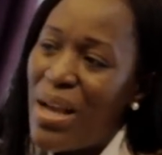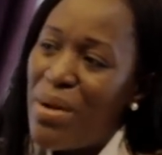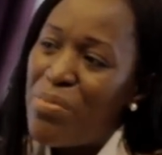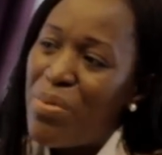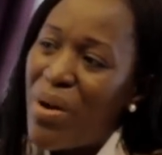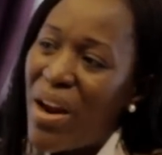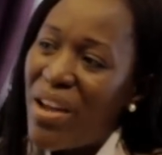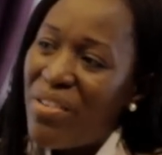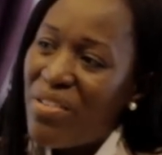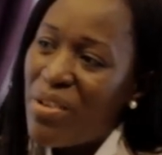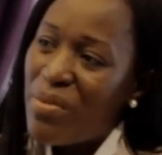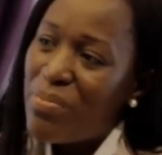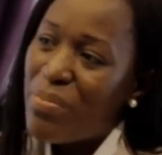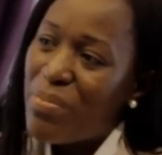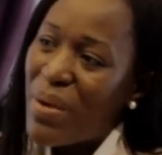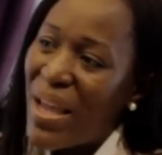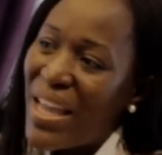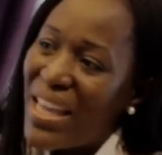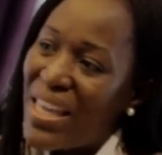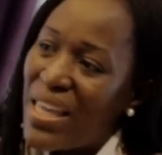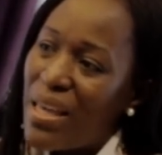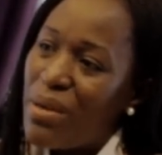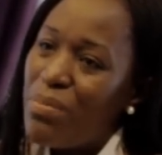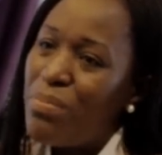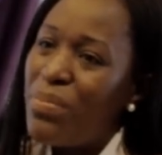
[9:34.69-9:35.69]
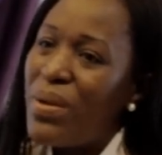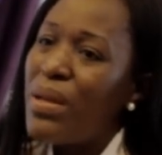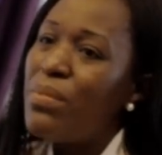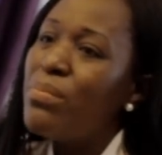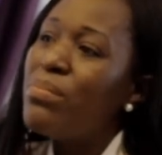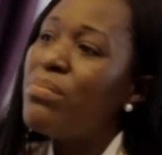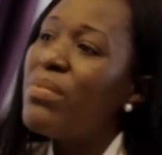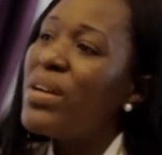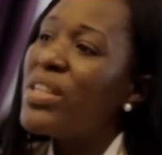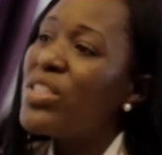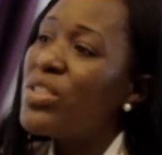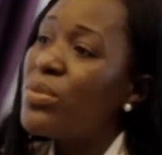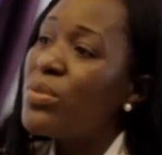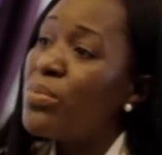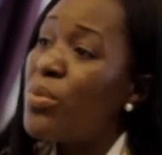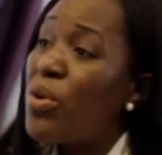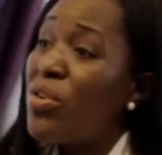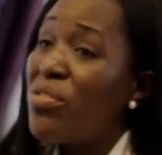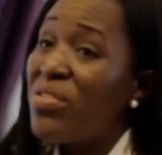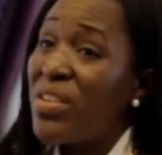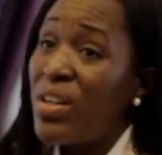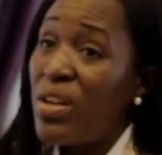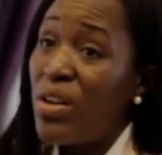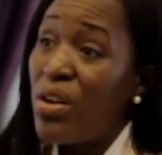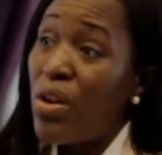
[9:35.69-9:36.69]
Private banking being much more
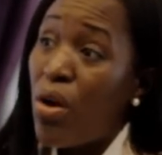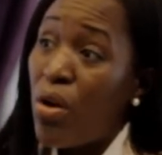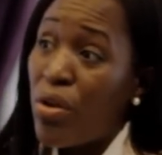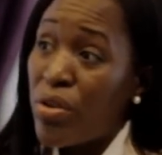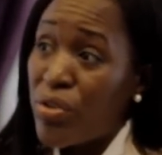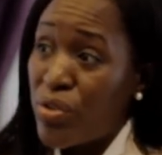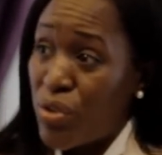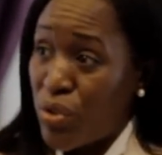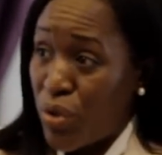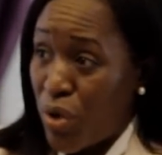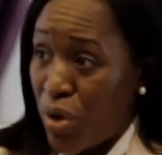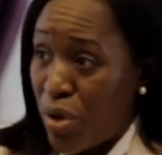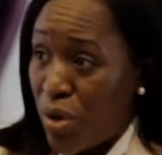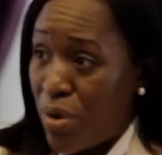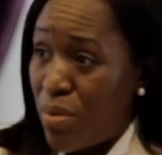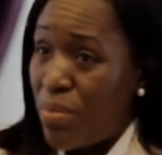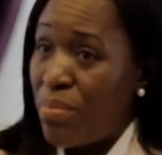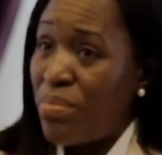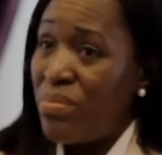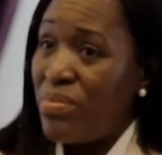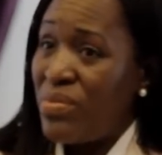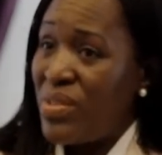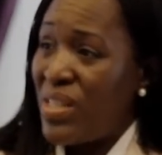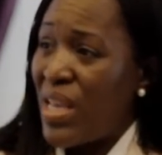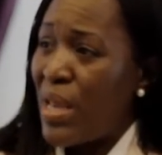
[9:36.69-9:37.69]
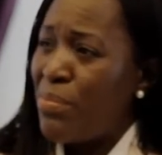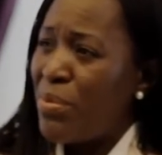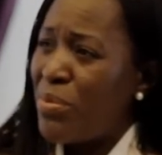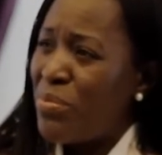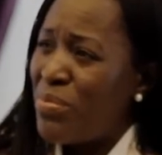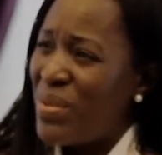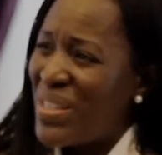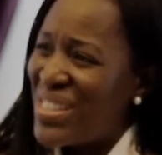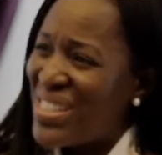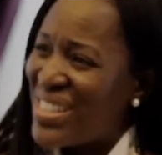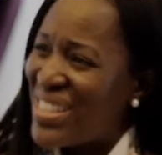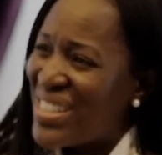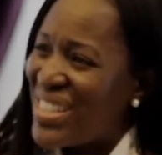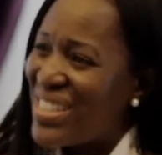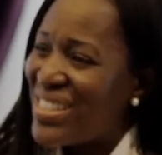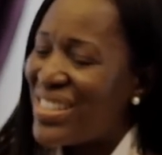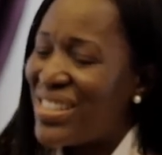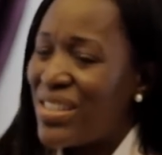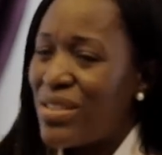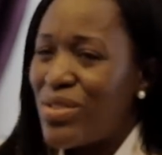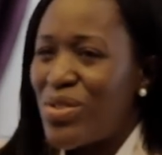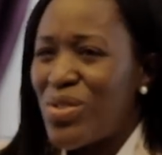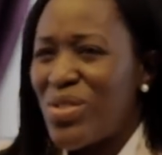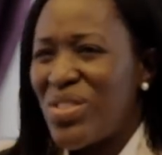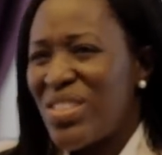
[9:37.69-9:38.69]
of a long term type of business
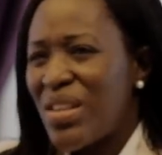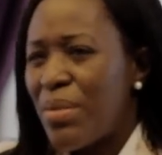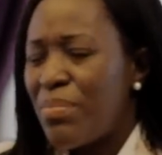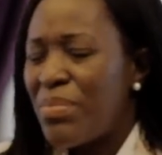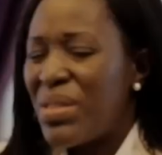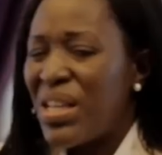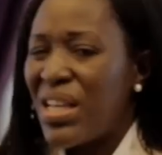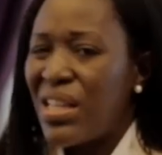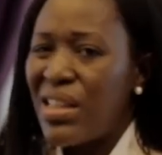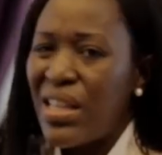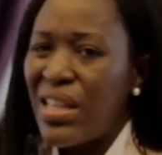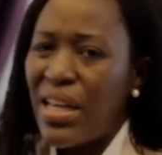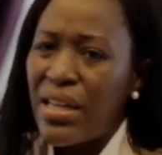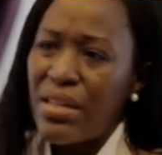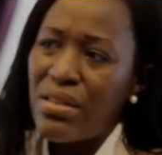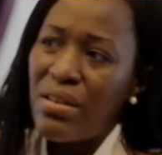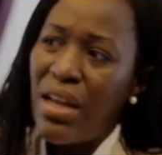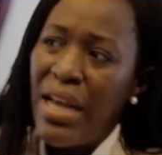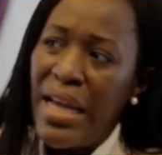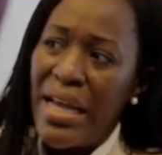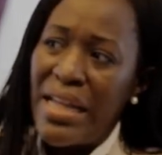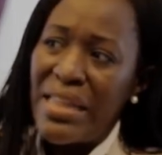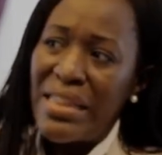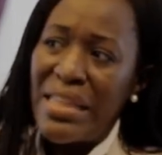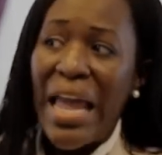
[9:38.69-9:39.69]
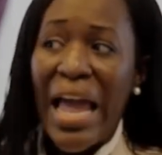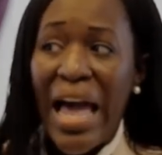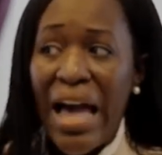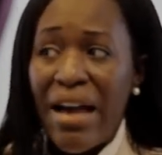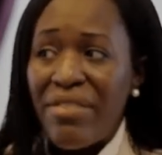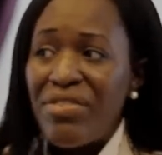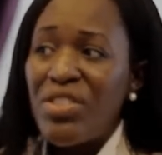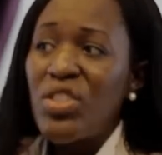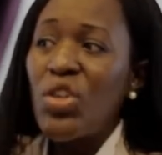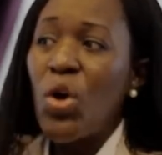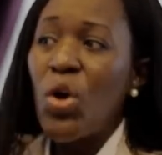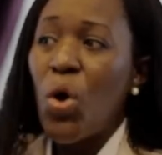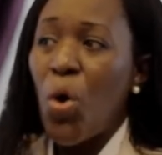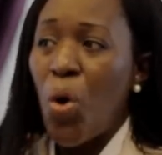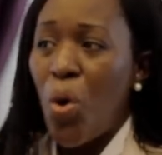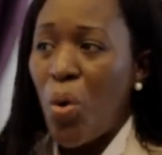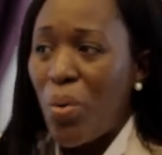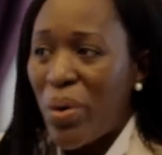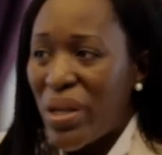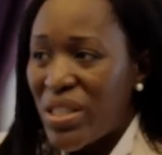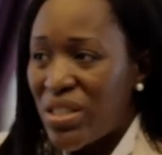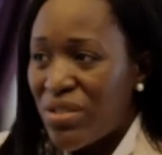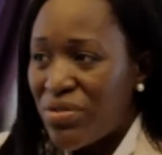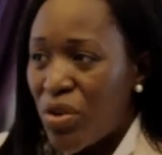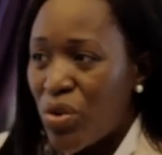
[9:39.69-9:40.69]
is something that they haven't
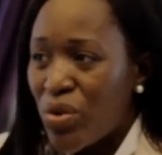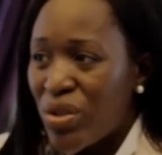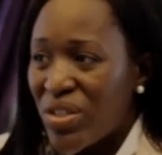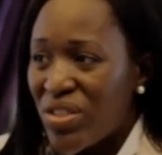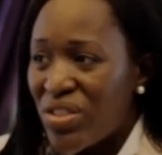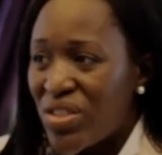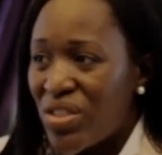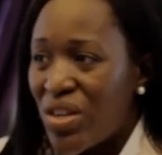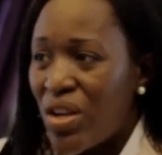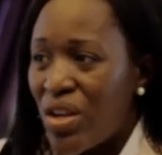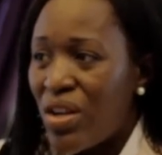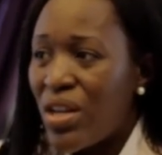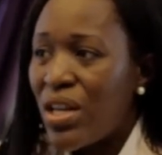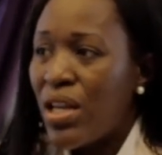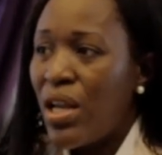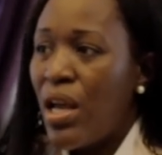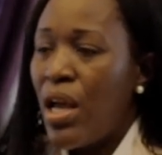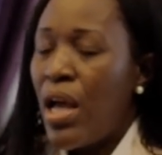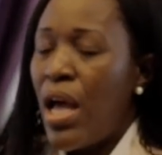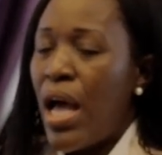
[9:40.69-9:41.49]
always focused on.